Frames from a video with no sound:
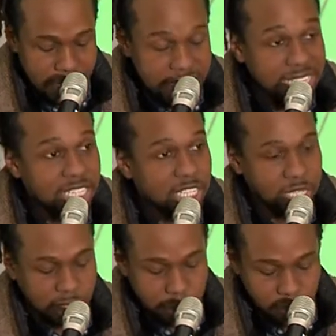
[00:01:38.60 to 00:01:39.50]
These
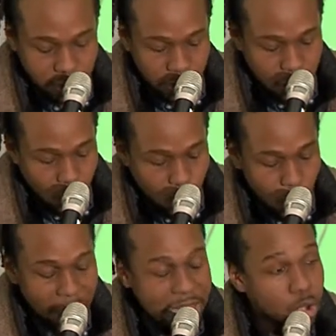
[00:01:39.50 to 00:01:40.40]
systems
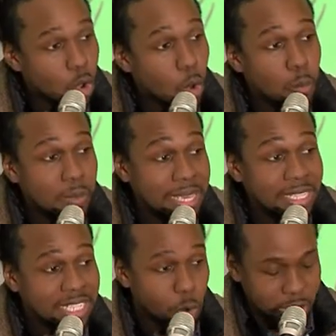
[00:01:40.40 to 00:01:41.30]
were by no
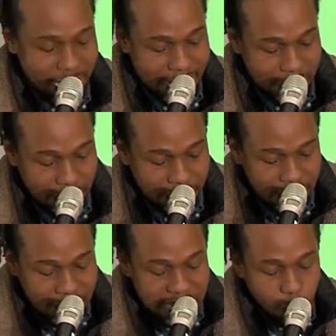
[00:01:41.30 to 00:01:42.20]
means organic.
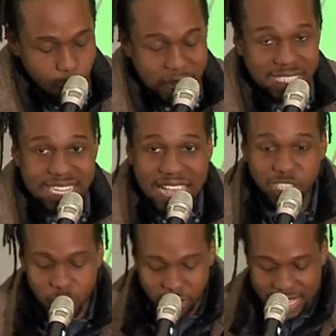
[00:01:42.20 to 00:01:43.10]
They were
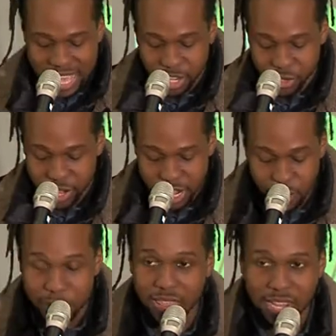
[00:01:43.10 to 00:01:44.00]
intentionally
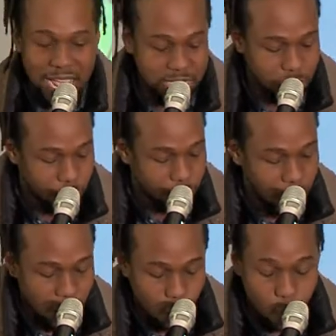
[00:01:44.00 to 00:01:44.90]
engineered by the likes of
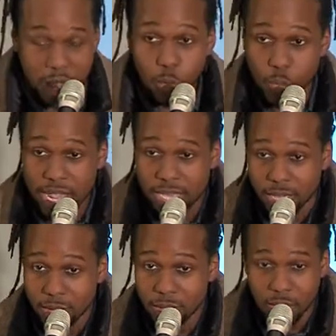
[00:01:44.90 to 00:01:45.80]
Ronald
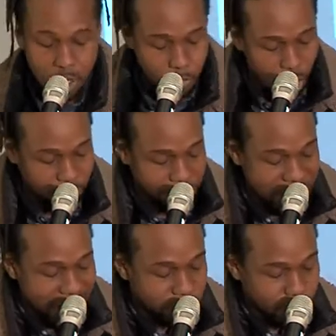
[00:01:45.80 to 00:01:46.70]
Reagan, Margaret
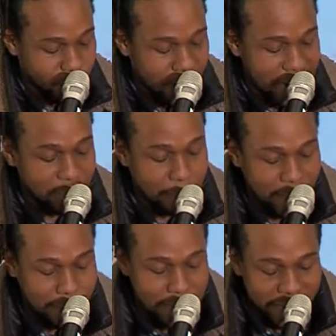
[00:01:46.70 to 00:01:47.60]
Thatcher, and the
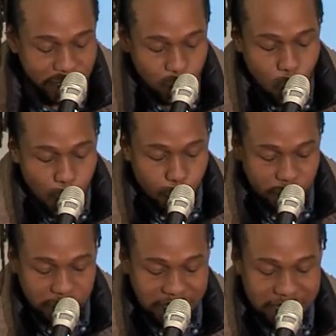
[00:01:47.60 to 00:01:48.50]
big banks and
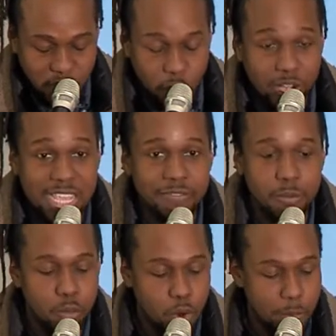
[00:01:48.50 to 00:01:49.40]
corporations that sought
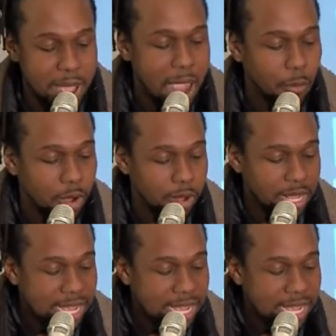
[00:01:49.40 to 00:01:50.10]
even more power.